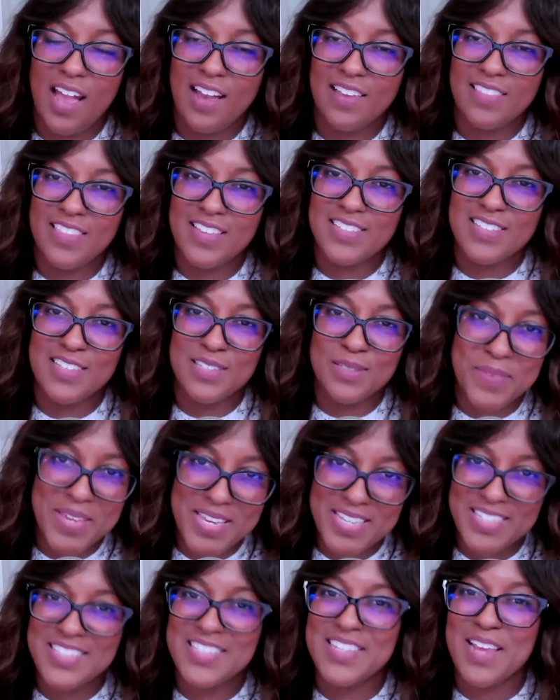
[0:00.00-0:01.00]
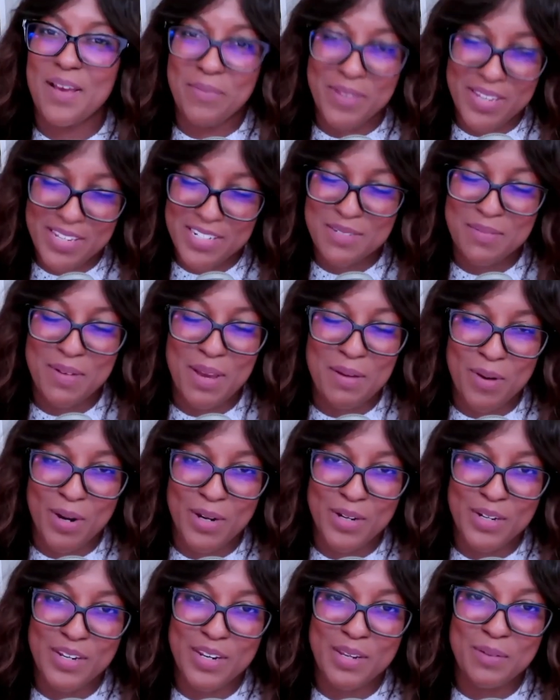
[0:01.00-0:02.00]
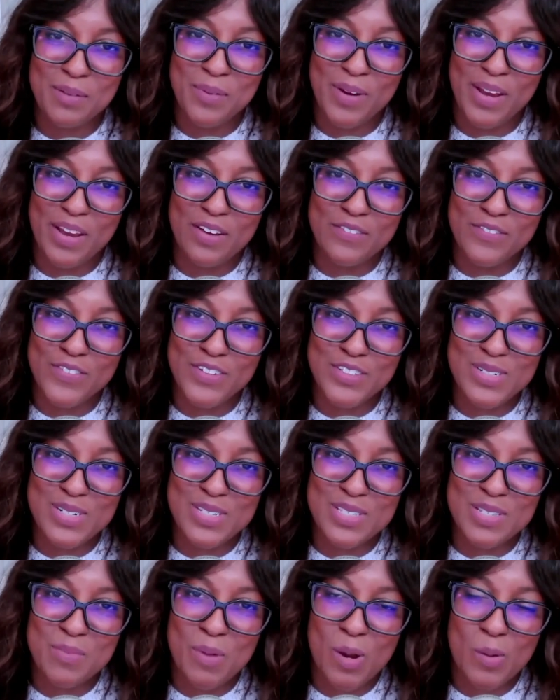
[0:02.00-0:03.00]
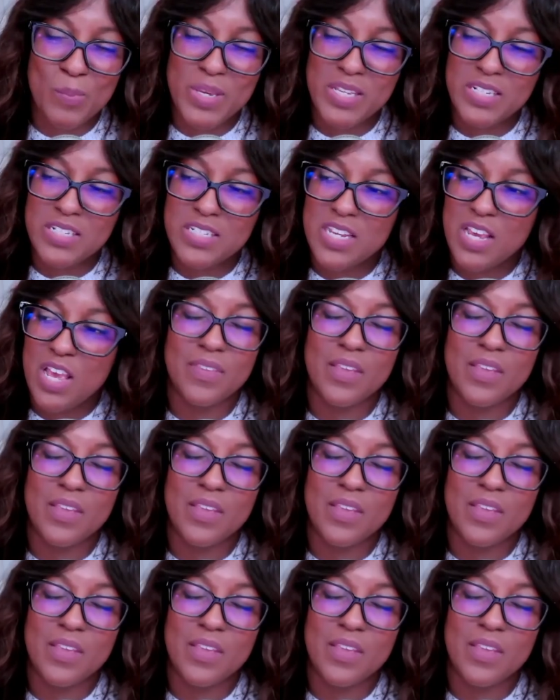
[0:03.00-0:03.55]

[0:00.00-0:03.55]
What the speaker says: This is me stepping into my marketing brain for just a moment.